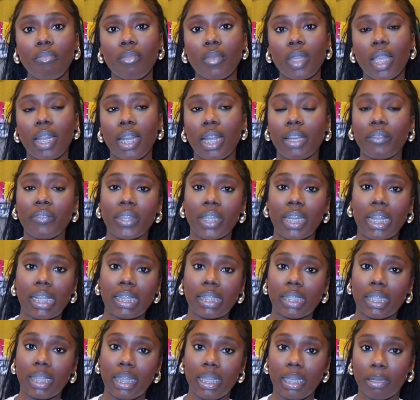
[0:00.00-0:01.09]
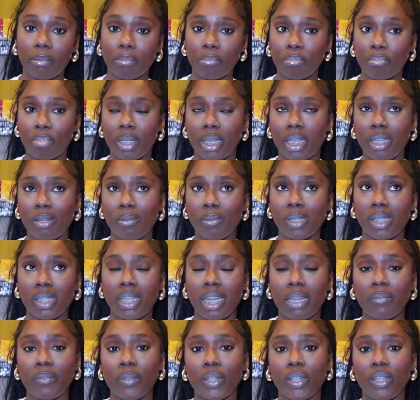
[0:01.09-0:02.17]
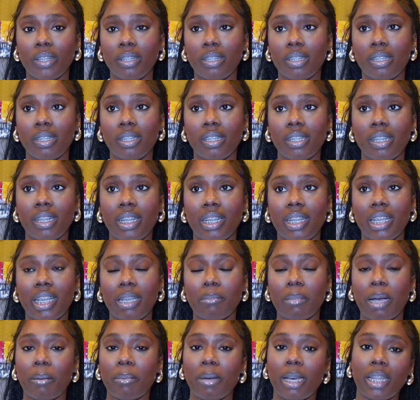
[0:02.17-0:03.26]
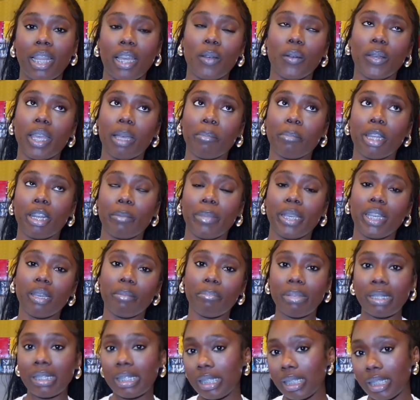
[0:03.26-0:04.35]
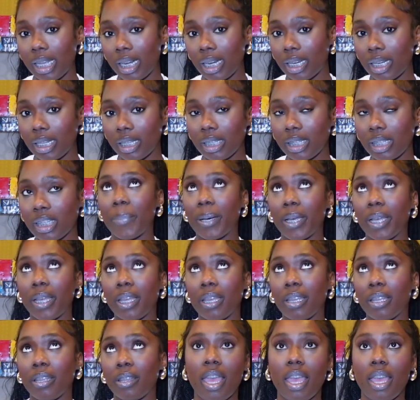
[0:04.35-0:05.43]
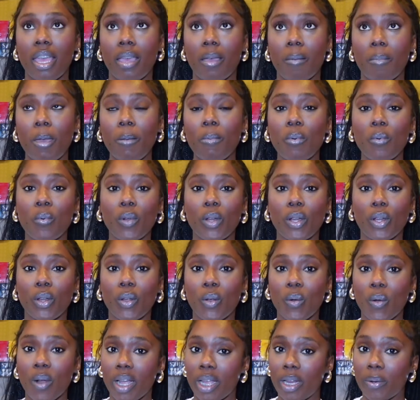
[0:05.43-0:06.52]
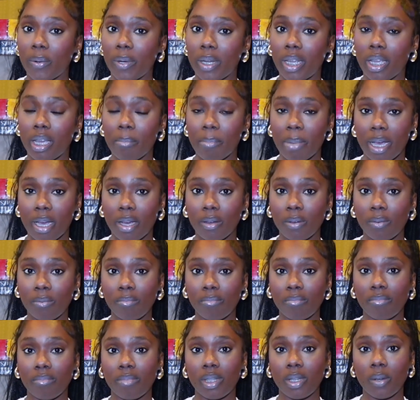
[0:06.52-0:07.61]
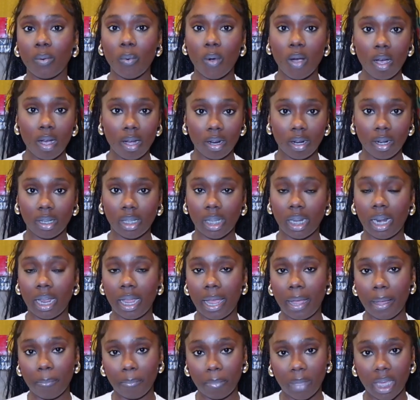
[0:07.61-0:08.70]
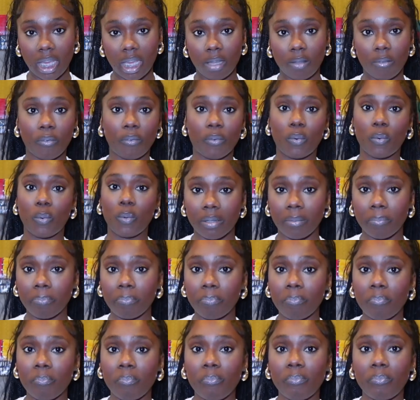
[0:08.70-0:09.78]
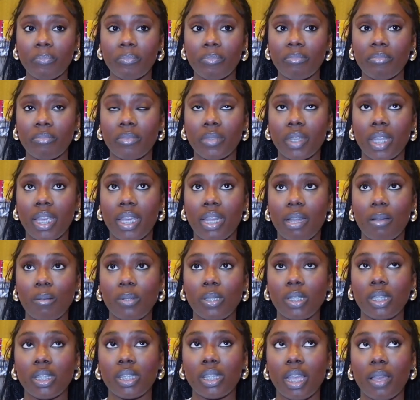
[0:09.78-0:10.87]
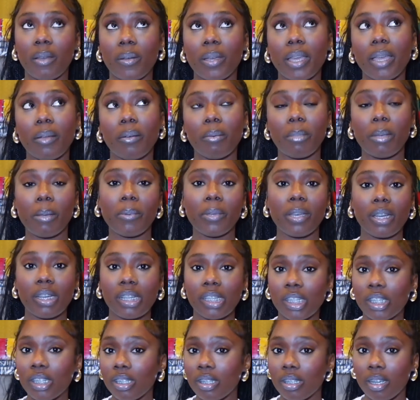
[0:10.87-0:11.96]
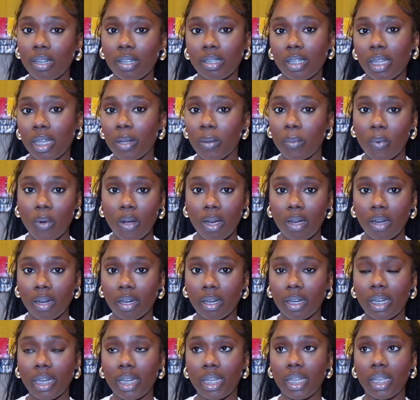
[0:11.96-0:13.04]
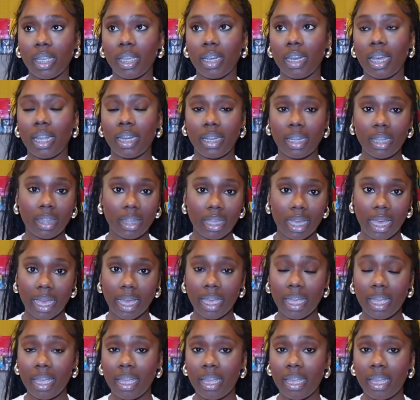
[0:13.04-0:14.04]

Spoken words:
And I gifted that to them, but it was never in my mind like, okay, I'm gonna make a business out of this. But people were inquiring about the wall art that I had made for them. And I was just like, okay, well, maybe I could just start selling wall art. And I did that.